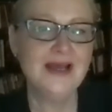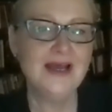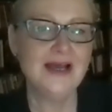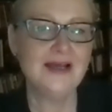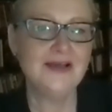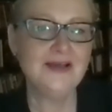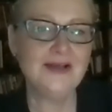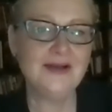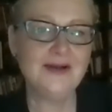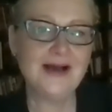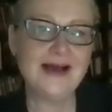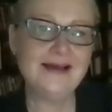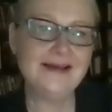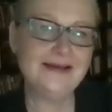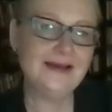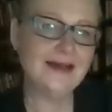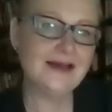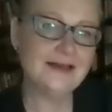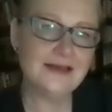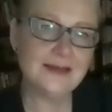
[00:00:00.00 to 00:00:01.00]

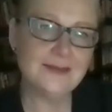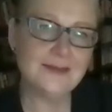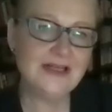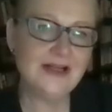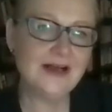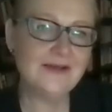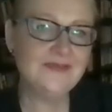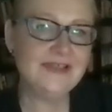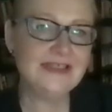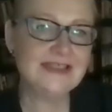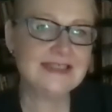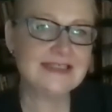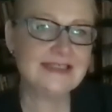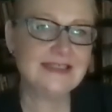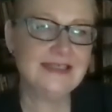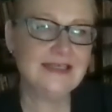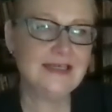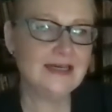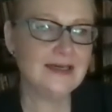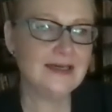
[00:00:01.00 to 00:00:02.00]
mean,
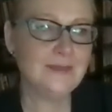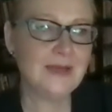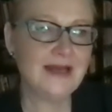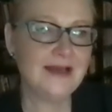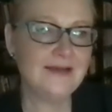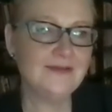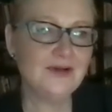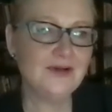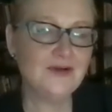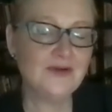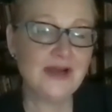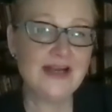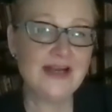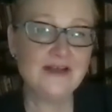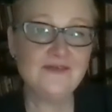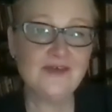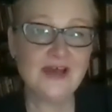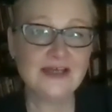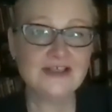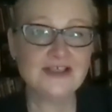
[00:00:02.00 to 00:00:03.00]
obviously, I have a great
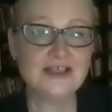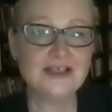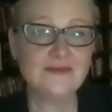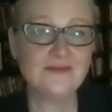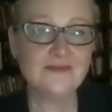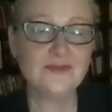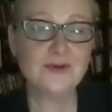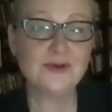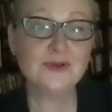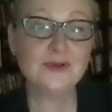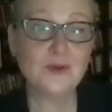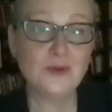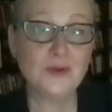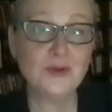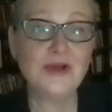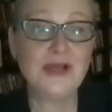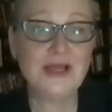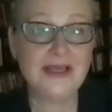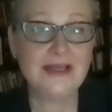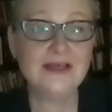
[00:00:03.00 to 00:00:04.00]
affection for
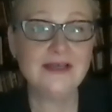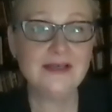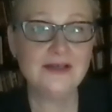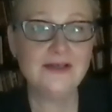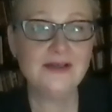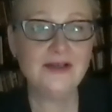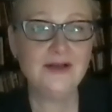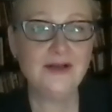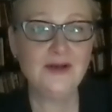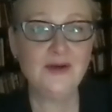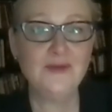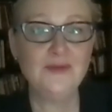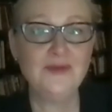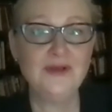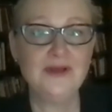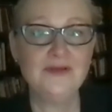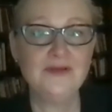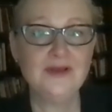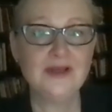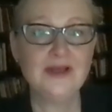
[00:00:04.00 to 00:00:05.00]
Glory,
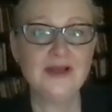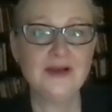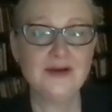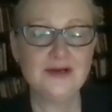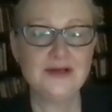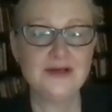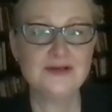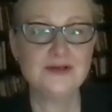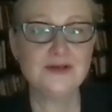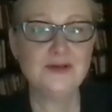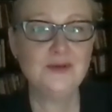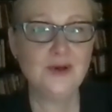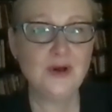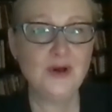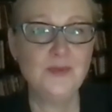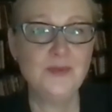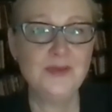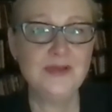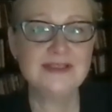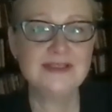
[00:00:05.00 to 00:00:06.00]
the character who
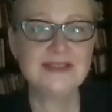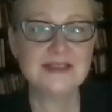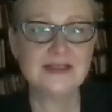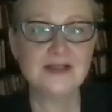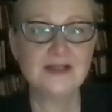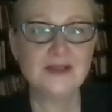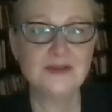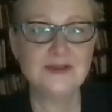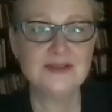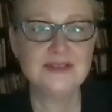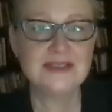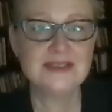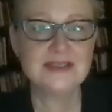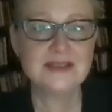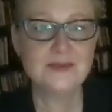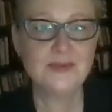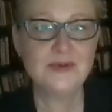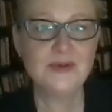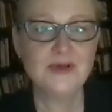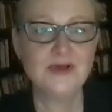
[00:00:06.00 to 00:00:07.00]
opens and closes the
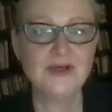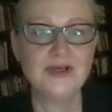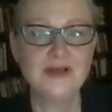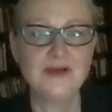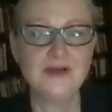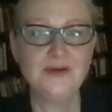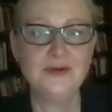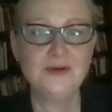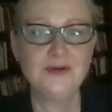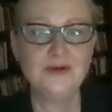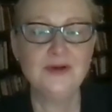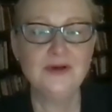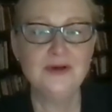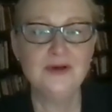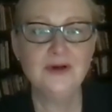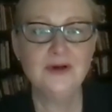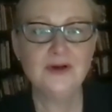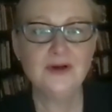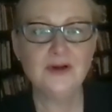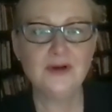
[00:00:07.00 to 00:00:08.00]
book, and her
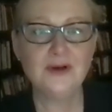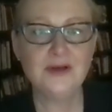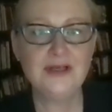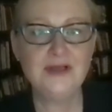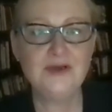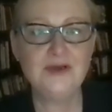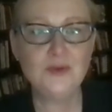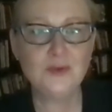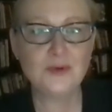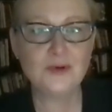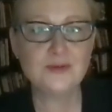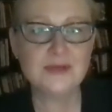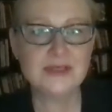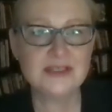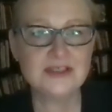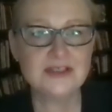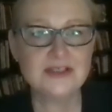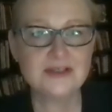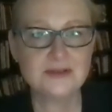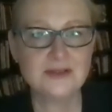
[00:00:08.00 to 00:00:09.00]

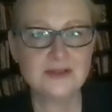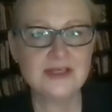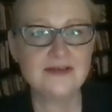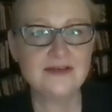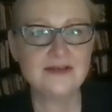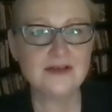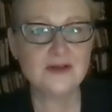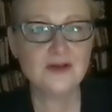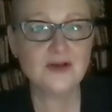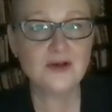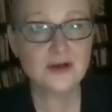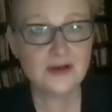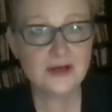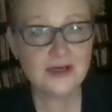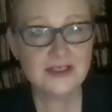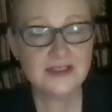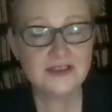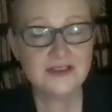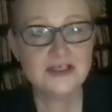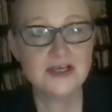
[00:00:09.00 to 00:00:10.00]
enormous strength and
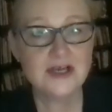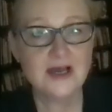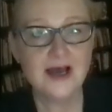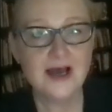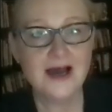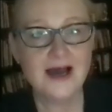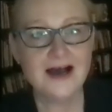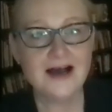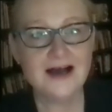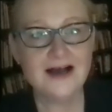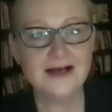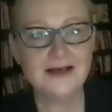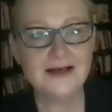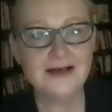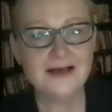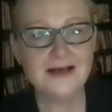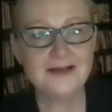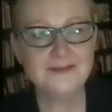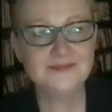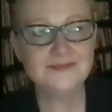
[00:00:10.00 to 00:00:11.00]
courage.
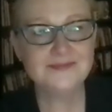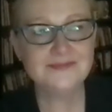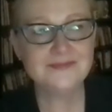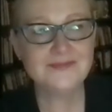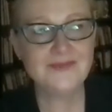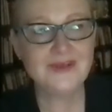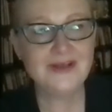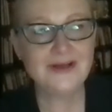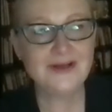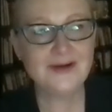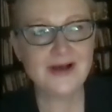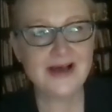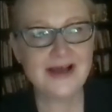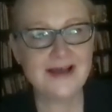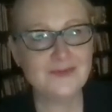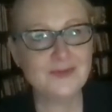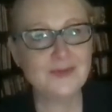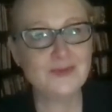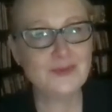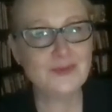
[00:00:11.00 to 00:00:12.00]
I
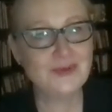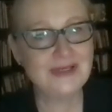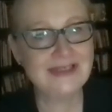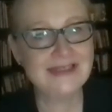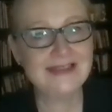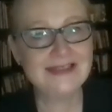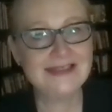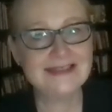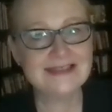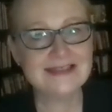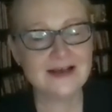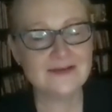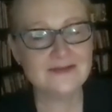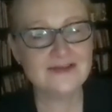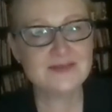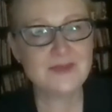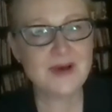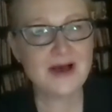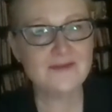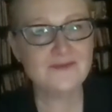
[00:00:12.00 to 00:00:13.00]
have a really soft
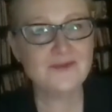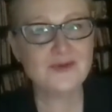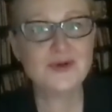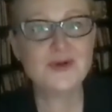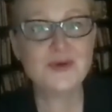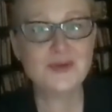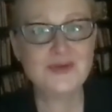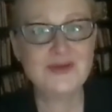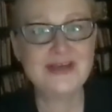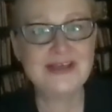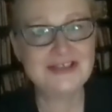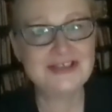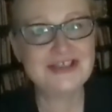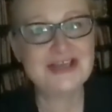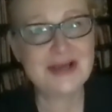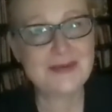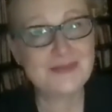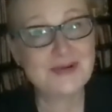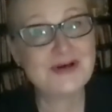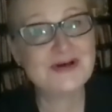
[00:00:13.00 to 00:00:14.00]
spot for Corrine
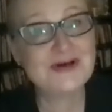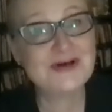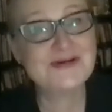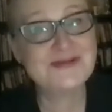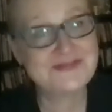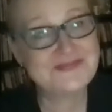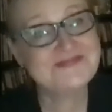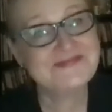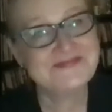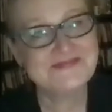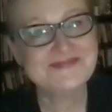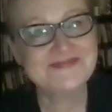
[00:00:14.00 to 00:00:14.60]
Shepherd.